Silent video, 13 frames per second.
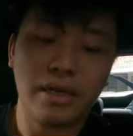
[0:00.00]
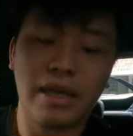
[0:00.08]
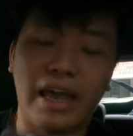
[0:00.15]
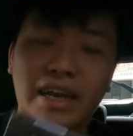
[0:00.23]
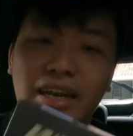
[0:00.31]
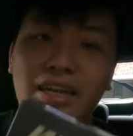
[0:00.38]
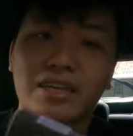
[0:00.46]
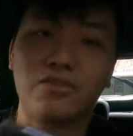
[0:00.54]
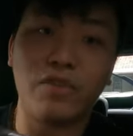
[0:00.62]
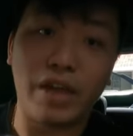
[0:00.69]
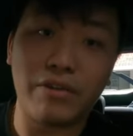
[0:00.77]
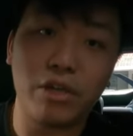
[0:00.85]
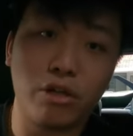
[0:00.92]
and that is
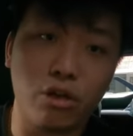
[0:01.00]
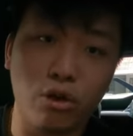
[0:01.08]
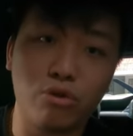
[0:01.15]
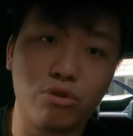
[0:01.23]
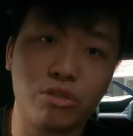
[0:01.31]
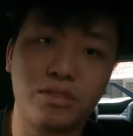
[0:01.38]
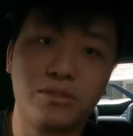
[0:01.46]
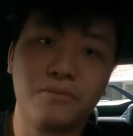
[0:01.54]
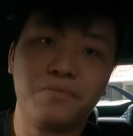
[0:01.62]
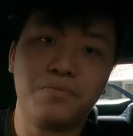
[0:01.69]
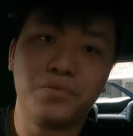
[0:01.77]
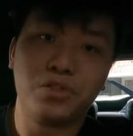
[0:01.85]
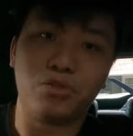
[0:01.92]
very close
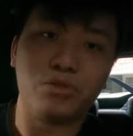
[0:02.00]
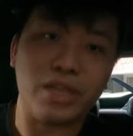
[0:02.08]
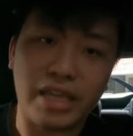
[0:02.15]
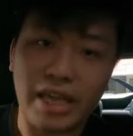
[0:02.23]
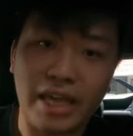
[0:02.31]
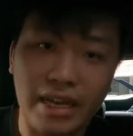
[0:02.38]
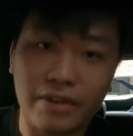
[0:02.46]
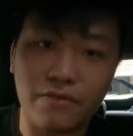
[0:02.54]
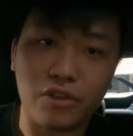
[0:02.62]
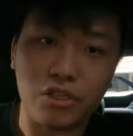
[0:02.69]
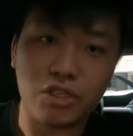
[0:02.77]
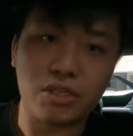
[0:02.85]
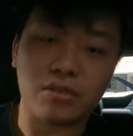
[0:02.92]
to the K&N
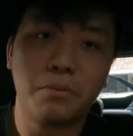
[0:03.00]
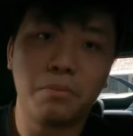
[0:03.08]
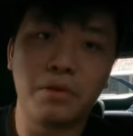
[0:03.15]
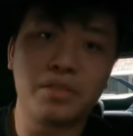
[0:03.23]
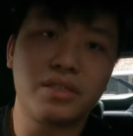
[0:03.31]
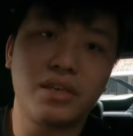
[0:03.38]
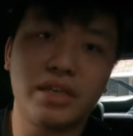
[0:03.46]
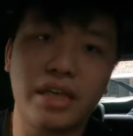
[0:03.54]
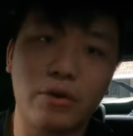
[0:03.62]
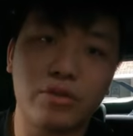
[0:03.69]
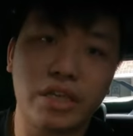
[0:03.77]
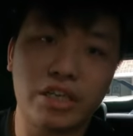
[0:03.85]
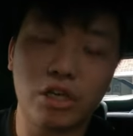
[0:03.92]
version. Personally, I
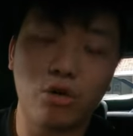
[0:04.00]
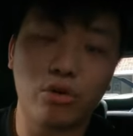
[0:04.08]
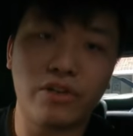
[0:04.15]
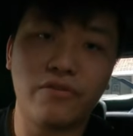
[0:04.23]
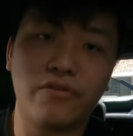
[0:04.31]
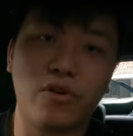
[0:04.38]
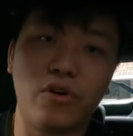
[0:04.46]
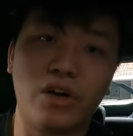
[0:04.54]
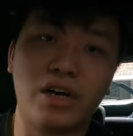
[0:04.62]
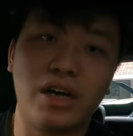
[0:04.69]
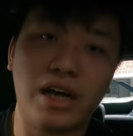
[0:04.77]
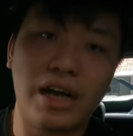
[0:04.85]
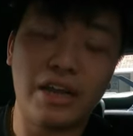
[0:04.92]
was actually looking for
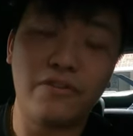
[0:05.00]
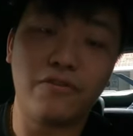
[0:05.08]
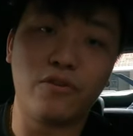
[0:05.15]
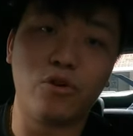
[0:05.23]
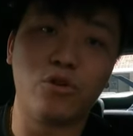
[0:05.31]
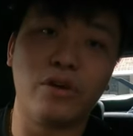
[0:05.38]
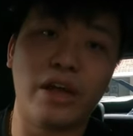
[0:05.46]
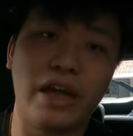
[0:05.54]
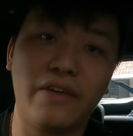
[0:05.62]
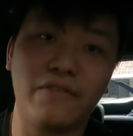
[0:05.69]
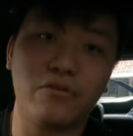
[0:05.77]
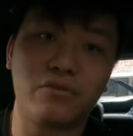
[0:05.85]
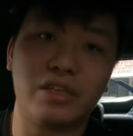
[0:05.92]
a high flow
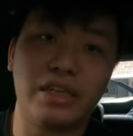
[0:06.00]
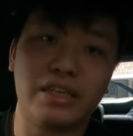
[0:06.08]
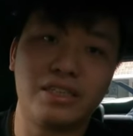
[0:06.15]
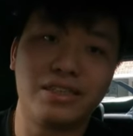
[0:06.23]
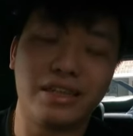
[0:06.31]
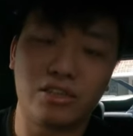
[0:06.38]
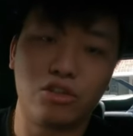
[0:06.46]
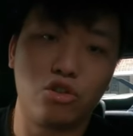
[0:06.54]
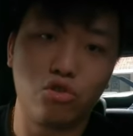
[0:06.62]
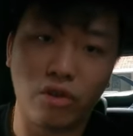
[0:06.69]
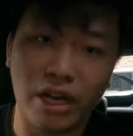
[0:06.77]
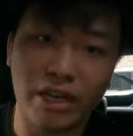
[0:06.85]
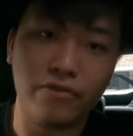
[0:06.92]
air filter that is like the
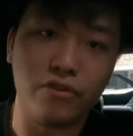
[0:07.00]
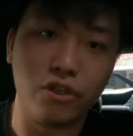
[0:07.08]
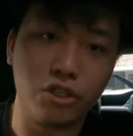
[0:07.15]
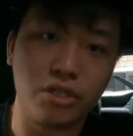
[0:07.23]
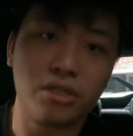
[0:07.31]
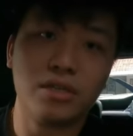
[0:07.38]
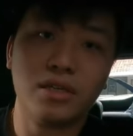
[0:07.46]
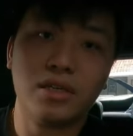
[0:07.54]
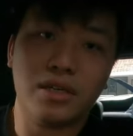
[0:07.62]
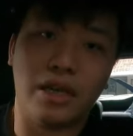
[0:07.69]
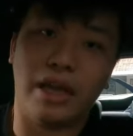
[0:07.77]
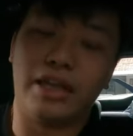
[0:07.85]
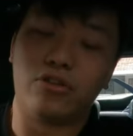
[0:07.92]
dry version
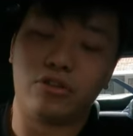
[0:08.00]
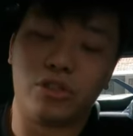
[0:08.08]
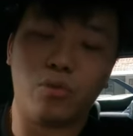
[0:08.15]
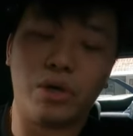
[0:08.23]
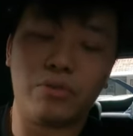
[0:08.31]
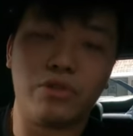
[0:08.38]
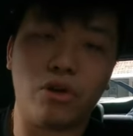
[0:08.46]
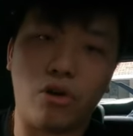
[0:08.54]
and not the one with the